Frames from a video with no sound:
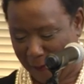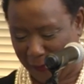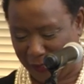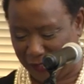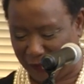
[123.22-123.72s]

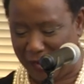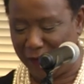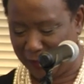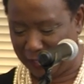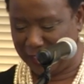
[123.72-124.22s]
but
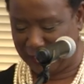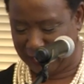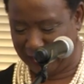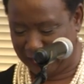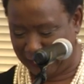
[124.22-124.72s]
driving in
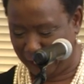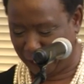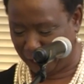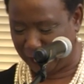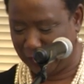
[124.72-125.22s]
DC is
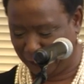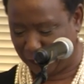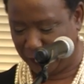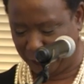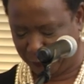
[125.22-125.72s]
different.
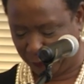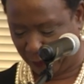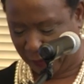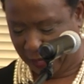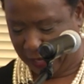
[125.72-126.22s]
different.
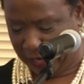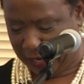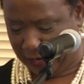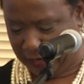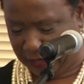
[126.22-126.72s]

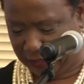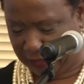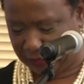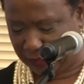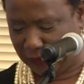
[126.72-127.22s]

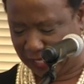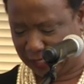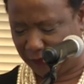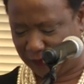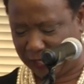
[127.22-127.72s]
Uh, so I
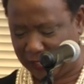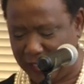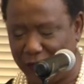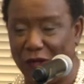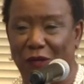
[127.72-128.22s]
did finally
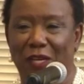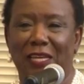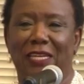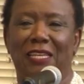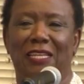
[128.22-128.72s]
get on.
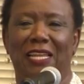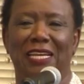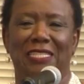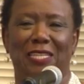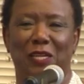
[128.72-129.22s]
And the
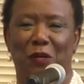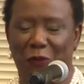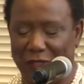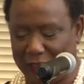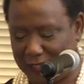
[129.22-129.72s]
last thing I
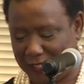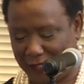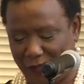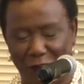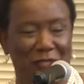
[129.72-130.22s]
wanted to
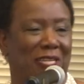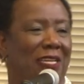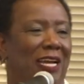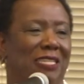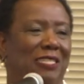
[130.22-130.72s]
tell you, which
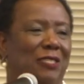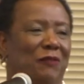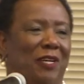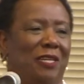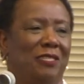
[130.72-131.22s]
I, I
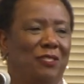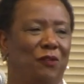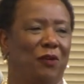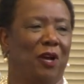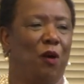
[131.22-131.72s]
just find
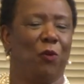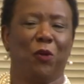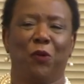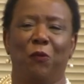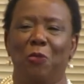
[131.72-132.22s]
so
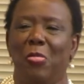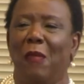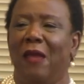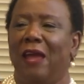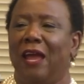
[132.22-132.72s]
comical,
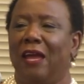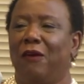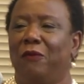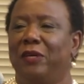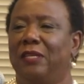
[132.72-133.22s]

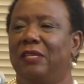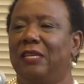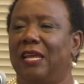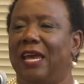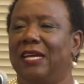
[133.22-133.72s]

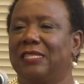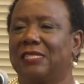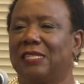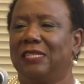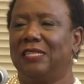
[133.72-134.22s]
when at
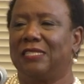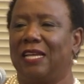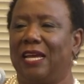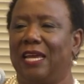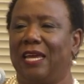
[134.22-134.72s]
SLIS
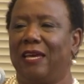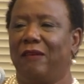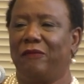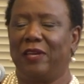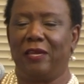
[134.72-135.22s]
I
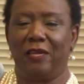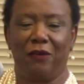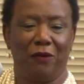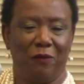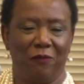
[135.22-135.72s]
have a
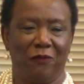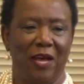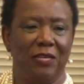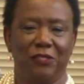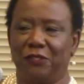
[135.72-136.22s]
um,
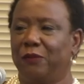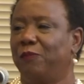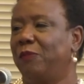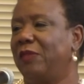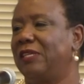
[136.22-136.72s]
visor
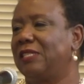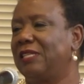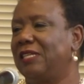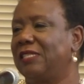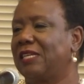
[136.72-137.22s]
that
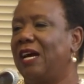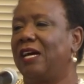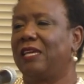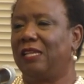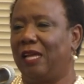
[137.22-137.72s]
says
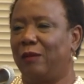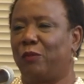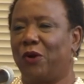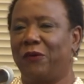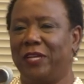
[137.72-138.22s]
cocky
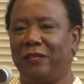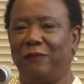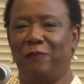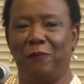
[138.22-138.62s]
librarian.